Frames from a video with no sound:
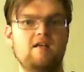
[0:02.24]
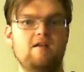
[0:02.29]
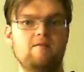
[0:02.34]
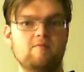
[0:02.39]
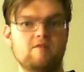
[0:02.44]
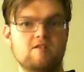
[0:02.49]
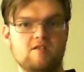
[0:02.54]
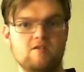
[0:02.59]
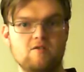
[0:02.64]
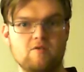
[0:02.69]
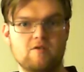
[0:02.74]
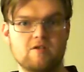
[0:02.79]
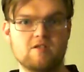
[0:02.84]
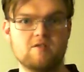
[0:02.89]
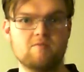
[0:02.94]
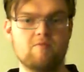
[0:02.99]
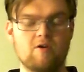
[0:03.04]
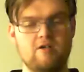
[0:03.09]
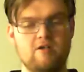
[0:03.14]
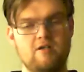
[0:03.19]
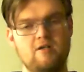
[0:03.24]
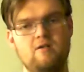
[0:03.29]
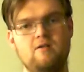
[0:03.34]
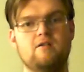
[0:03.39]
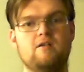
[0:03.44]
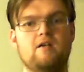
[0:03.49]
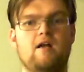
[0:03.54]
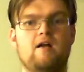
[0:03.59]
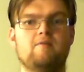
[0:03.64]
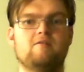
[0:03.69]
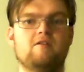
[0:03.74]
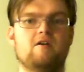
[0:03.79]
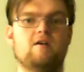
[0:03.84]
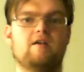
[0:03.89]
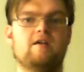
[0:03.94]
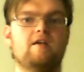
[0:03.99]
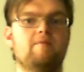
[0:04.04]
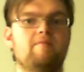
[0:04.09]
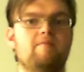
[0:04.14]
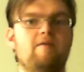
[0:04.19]
name is Lucas Purrier and I'm
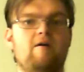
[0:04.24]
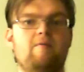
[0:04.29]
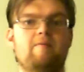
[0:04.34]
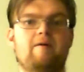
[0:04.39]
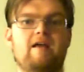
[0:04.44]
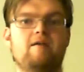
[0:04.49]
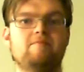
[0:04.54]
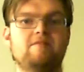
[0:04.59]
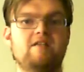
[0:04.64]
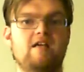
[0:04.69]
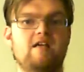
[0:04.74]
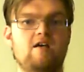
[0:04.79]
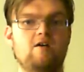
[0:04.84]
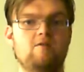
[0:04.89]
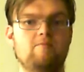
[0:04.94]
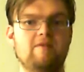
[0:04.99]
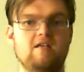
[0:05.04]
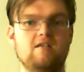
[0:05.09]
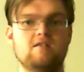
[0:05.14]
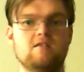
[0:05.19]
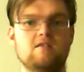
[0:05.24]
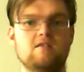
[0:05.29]
talking about my game TaleMix.